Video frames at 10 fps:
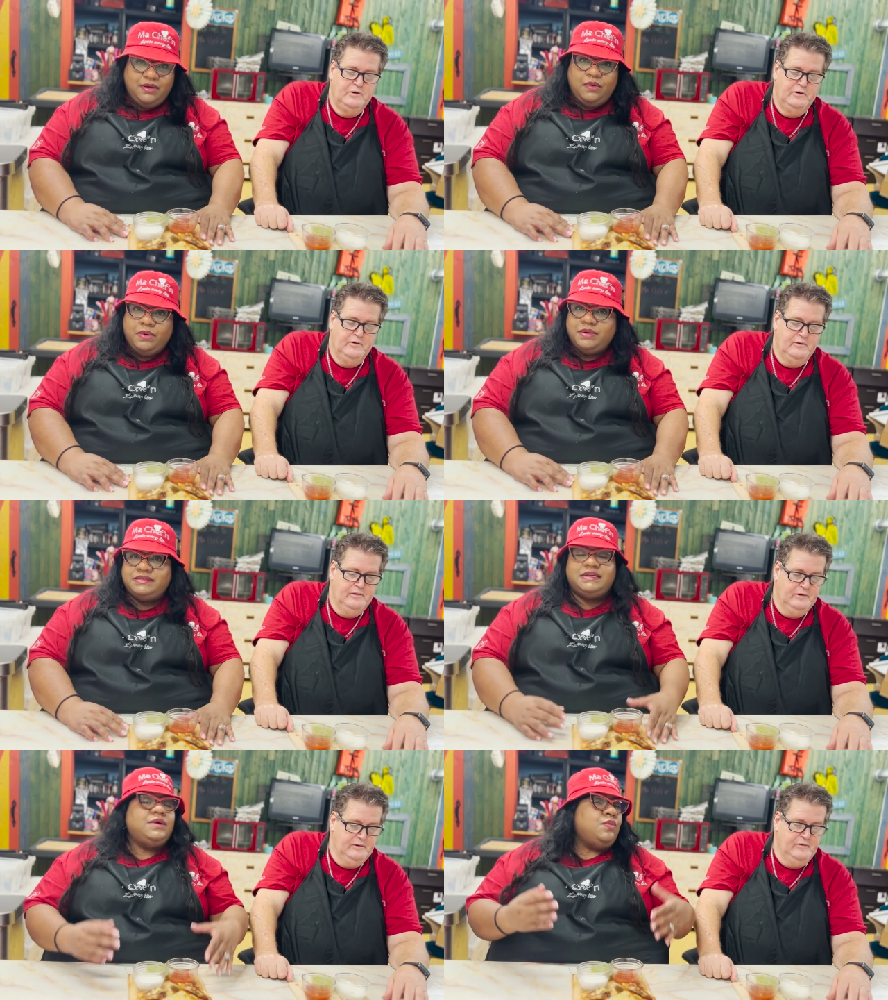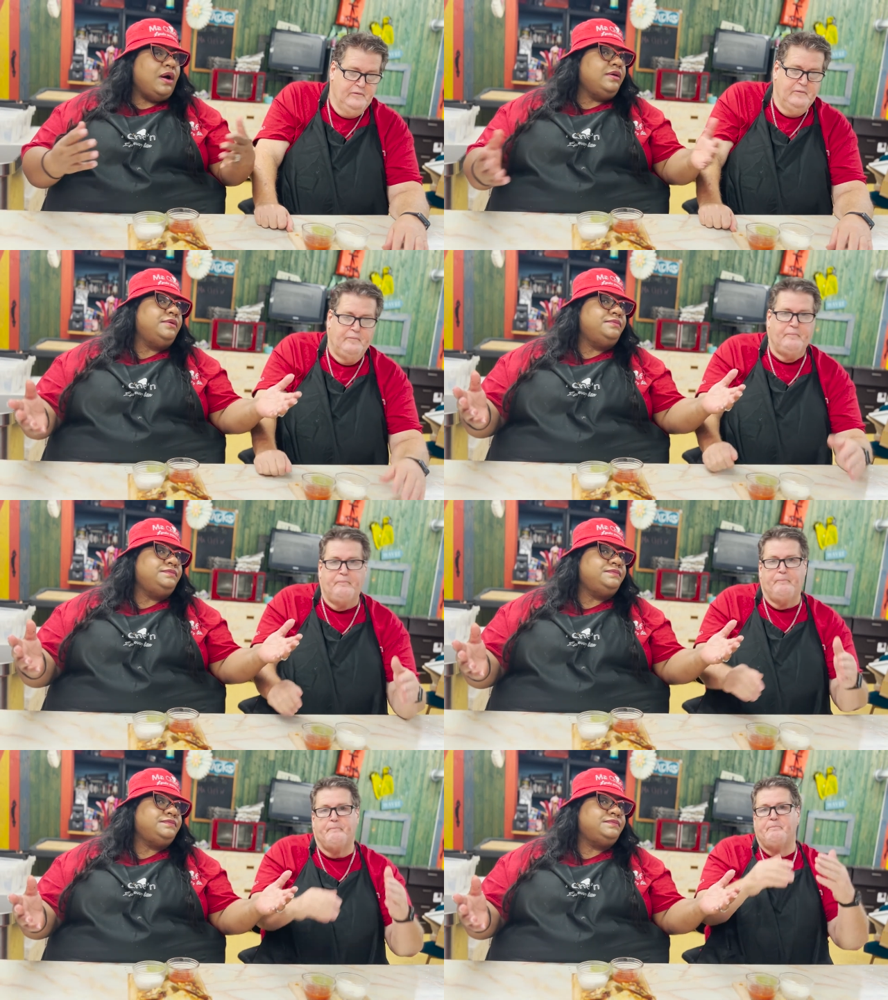Speaker 1: we want to say welcome
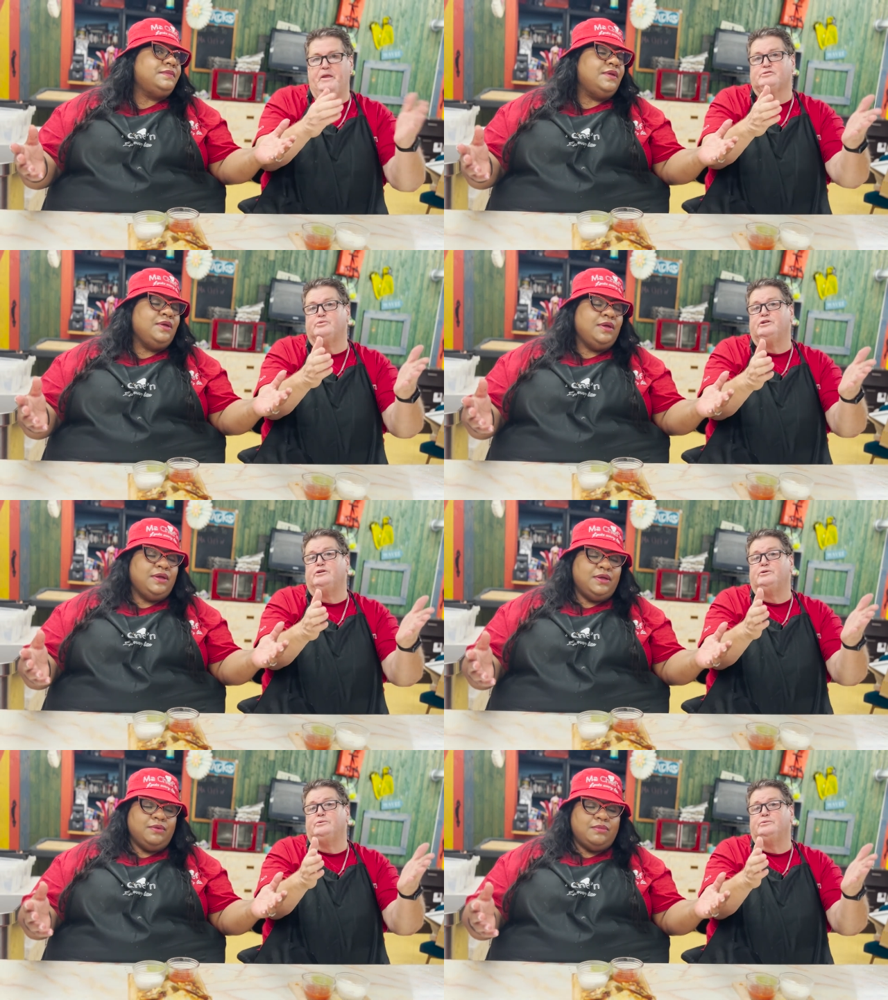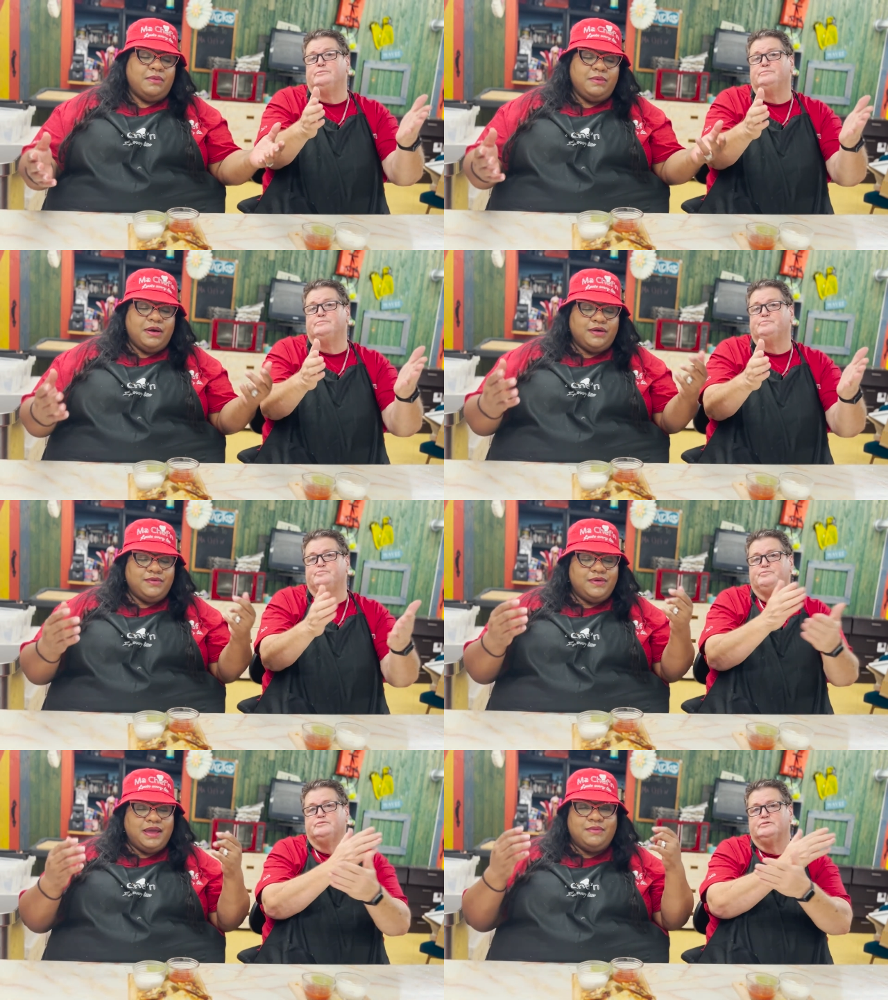Yes, we do. Well, we welcome you
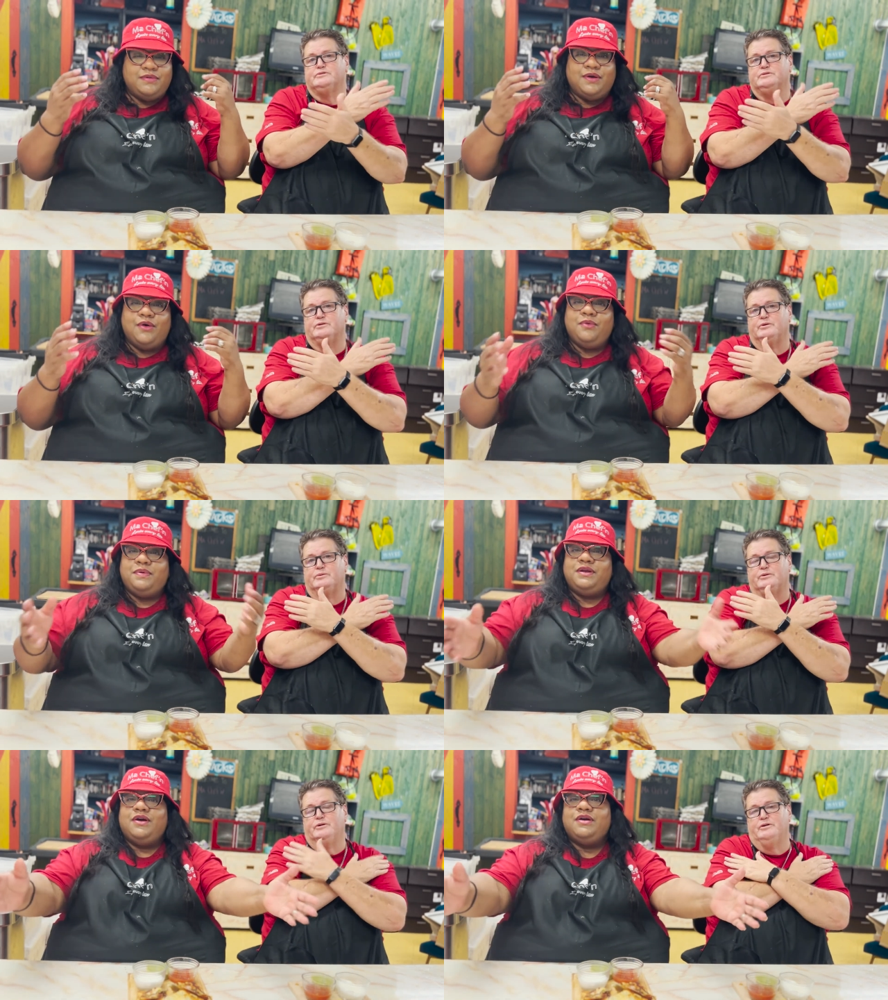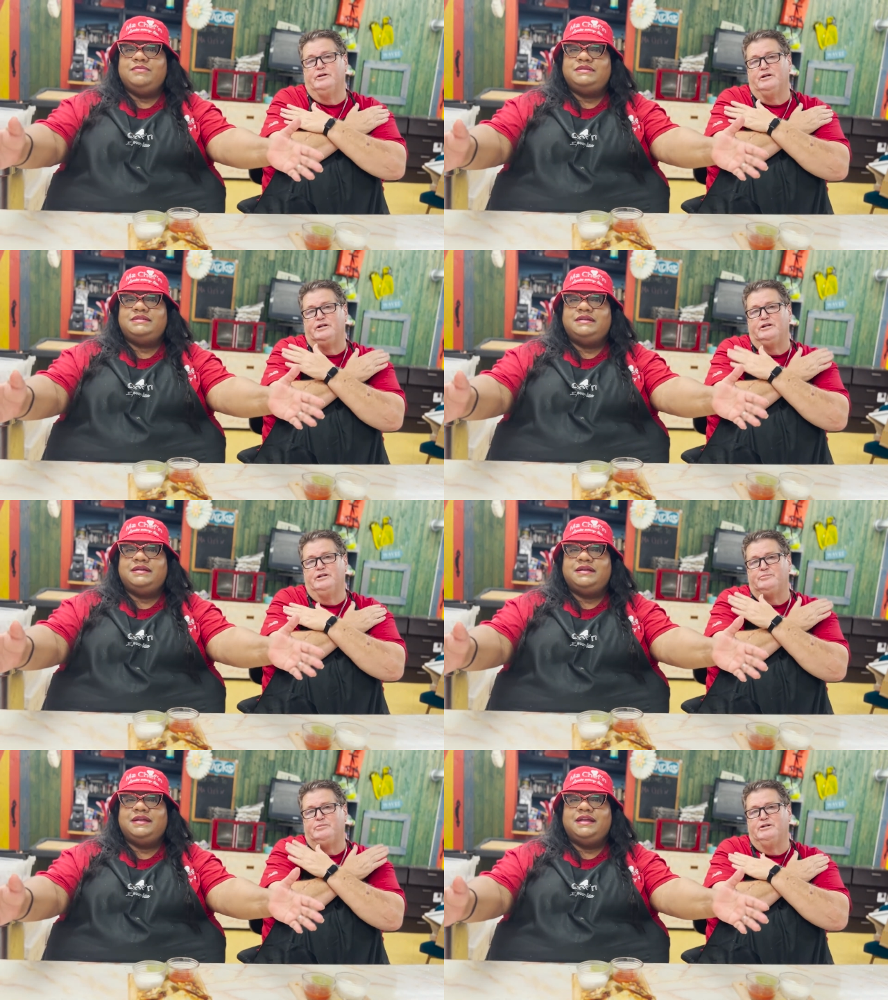here with open arms and
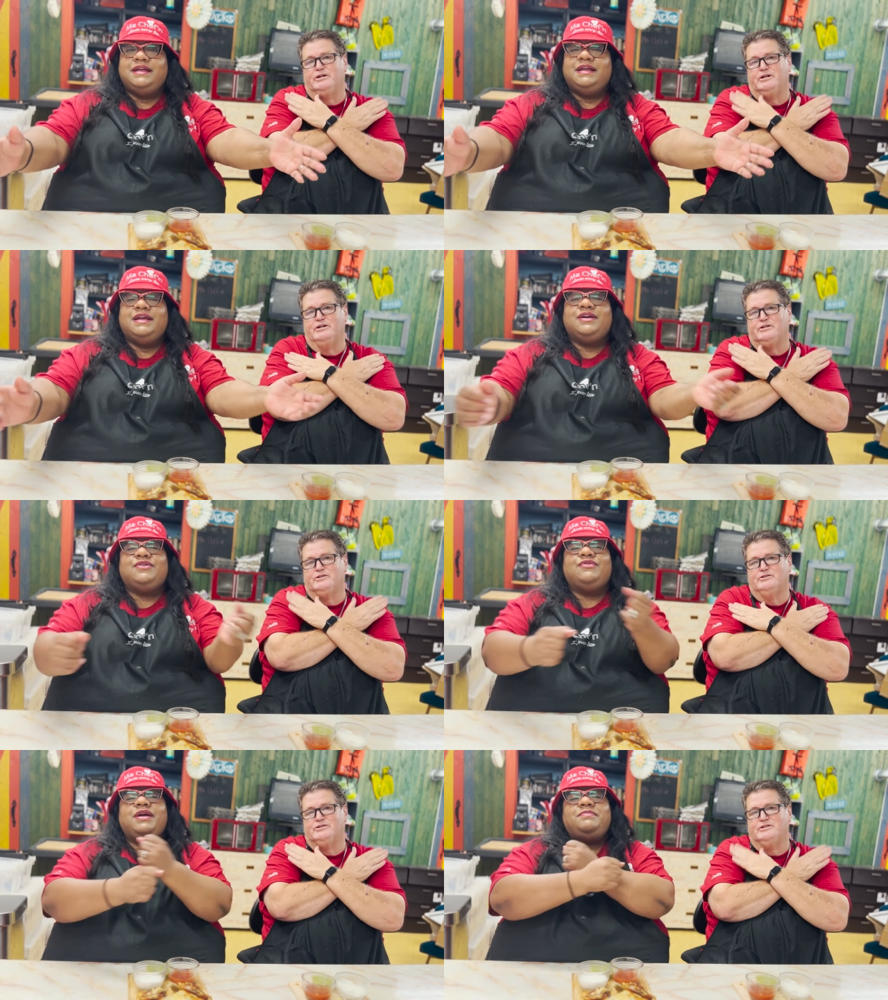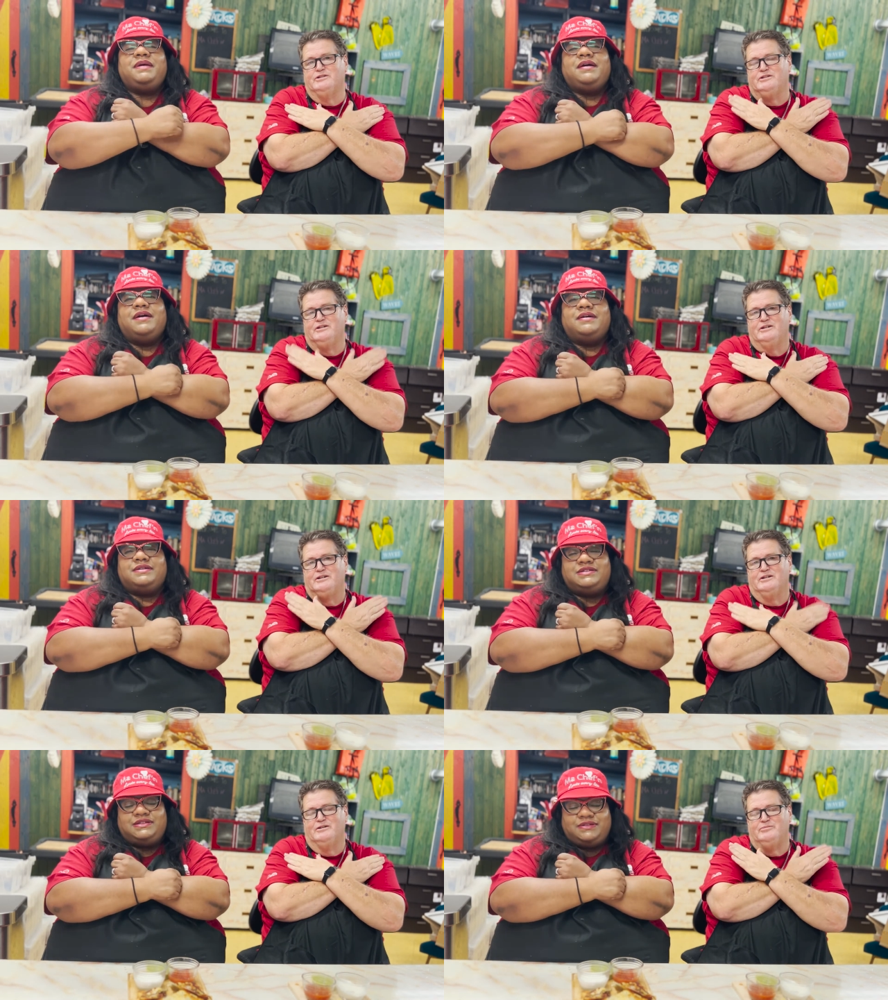big hugs. Great big
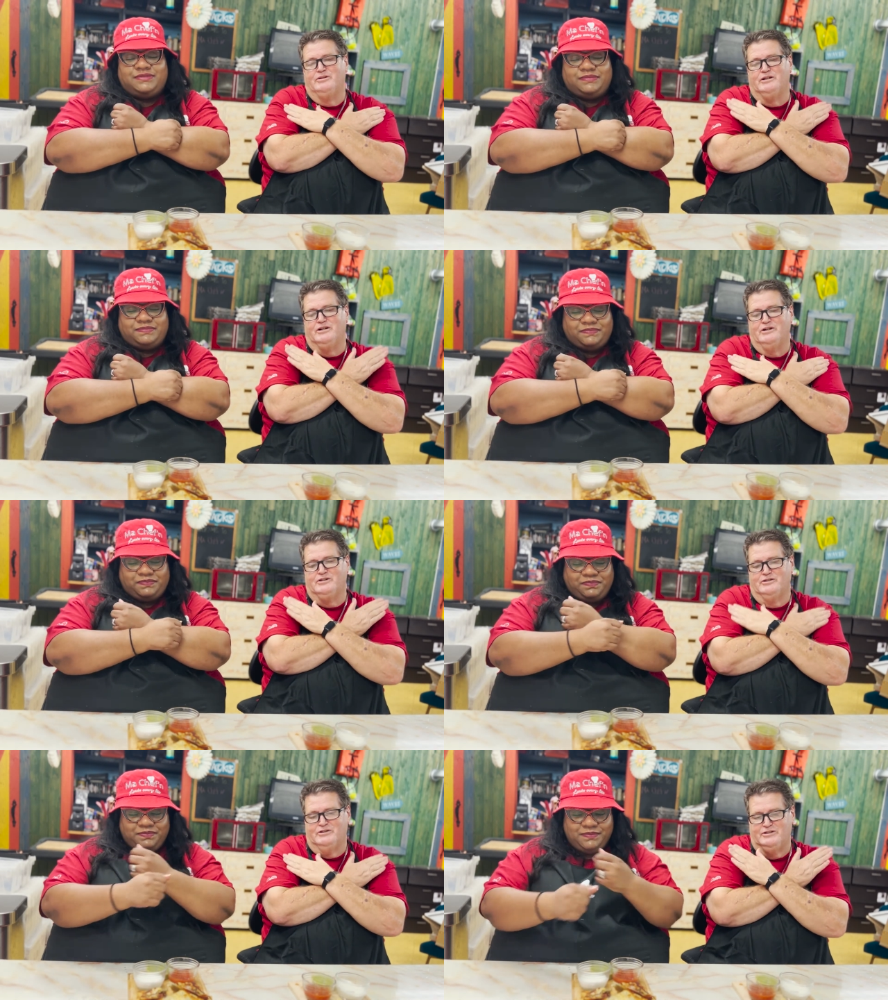hugs. Big hugs.